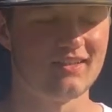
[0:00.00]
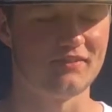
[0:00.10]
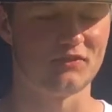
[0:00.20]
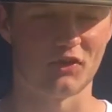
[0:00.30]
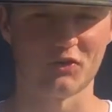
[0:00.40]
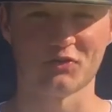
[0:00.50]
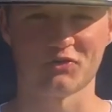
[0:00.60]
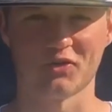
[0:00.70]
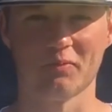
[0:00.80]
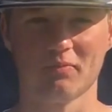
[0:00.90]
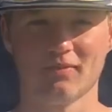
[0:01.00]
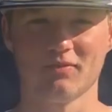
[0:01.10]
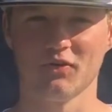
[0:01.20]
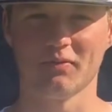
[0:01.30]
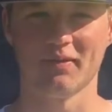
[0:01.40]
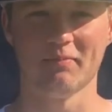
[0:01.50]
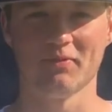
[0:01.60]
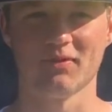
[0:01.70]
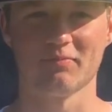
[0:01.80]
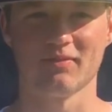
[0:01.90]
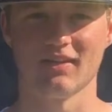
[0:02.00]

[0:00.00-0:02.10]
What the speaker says: if Donald Trump wrote a paper,